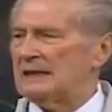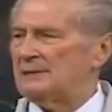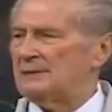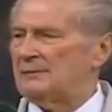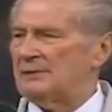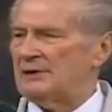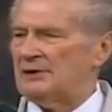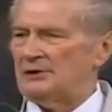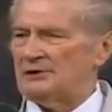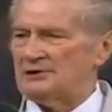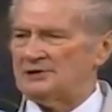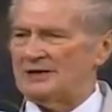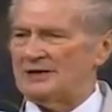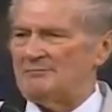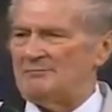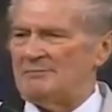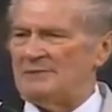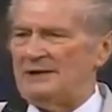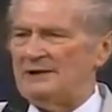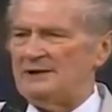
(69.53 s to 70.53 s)
Because
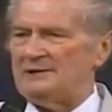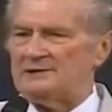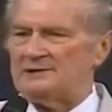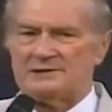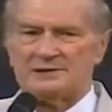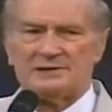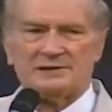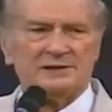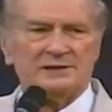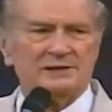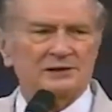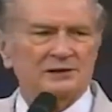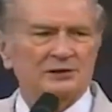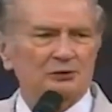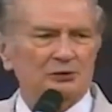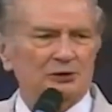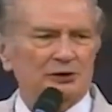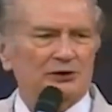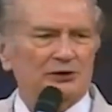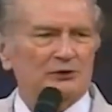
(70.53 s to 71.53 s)
that means the
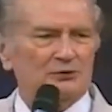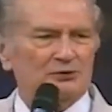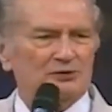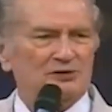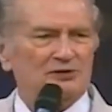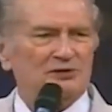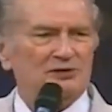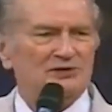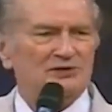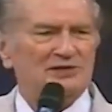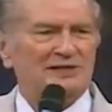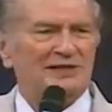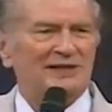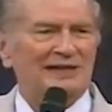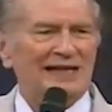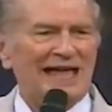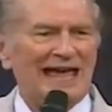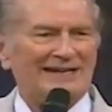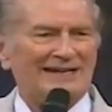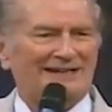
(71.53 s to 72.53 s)
Holy Ghost is
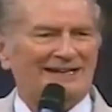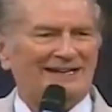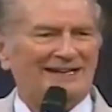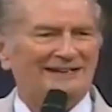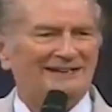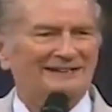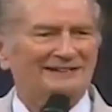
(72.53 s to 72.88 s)
still acting.